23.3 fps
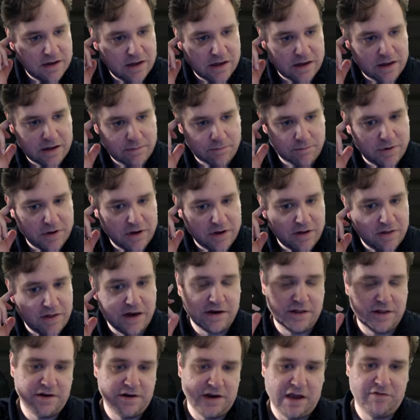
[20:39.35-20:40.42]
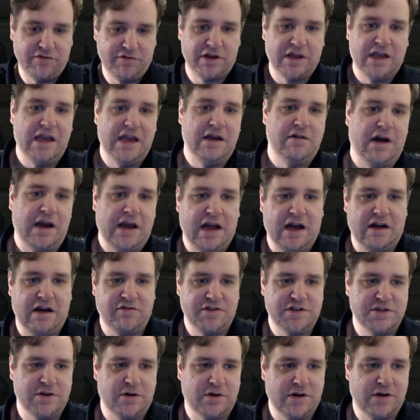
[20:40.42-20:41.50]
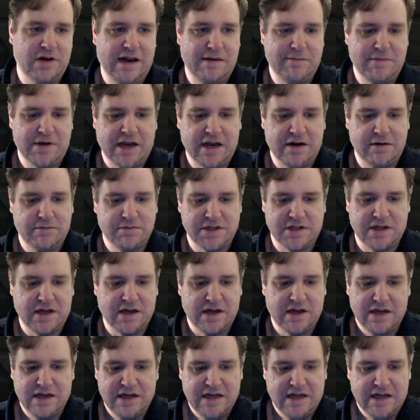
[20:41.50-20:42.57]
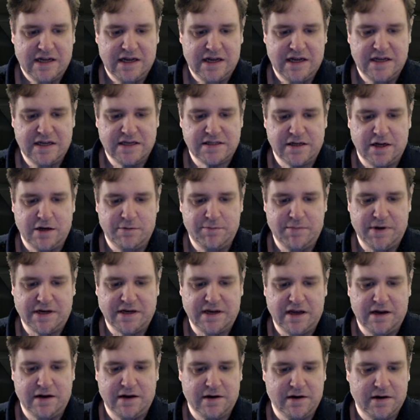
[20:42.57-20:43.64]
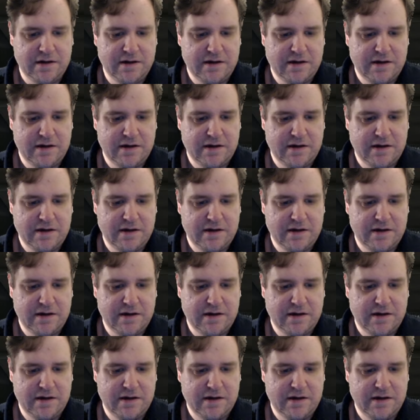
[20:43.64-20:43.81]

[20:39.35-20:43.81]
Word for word: Um, but at the end of the day, if the gear I have is not going to let me get up to that, uh, it's no big deal.